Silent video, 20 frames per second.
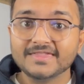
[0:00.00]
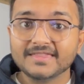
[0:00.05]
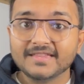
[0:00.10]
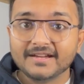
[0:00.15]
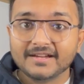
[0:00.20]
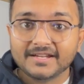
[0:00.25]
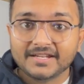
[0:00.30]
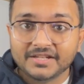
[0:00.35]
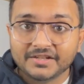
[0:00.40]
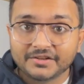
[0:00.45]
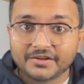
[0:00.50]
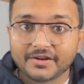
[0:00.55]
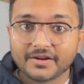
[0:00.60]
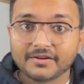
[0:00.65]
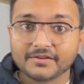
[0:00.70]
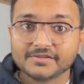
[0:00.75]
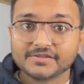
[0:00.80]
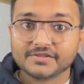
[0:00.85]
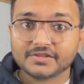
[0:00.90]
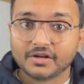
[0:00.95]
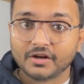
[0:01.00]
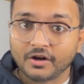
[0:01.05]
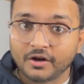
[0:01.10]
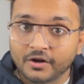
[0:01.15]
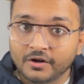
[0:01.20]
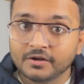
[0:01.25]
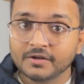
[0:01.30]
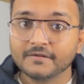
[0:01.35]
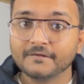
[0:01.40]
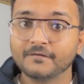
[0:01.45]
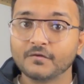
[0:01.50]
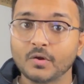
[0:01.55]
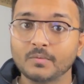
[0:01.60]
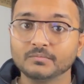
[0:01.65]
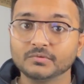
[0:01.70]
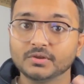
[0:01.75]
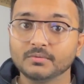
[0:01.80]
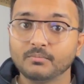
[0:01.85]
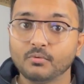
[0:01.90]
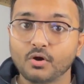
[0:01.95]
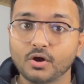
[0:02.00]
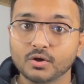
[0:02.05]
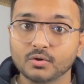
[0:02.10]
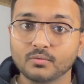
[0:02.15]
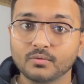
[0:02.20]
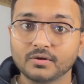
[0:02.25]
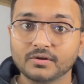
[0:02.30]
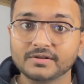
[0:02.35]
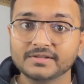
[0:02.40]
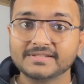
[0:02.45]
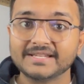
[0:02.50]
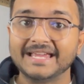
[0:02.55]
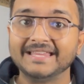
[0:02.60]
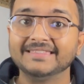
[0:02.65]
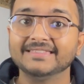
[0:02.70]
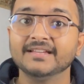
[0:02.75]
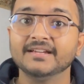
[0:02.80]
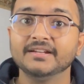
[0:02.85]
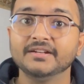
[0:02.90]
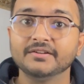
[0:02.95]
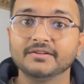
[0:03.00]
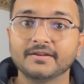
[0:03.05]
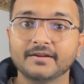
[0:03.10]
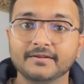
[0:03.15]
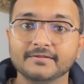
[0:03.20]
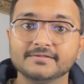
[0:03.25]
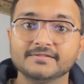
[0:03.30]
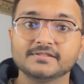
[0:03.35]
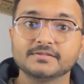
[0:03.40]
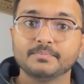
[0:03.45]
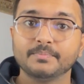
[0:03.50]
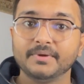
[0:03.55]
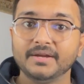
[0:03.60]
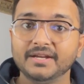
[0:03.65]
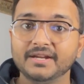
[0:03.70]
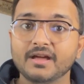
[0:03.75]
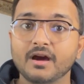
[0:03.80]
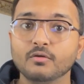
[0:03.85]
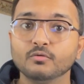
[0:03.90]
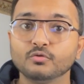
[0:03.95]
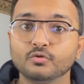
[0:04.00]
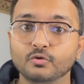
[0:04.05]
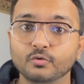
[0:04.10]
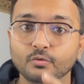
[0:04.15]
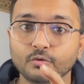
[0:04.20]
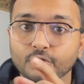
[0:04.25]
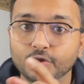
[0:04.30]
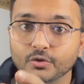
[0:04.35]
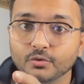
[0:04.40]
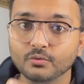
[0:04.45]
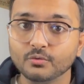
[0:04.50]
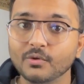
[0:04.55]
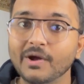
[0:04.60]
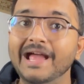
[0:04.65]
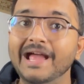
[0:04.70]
the interest earned from the borrowers and the interest paid out to you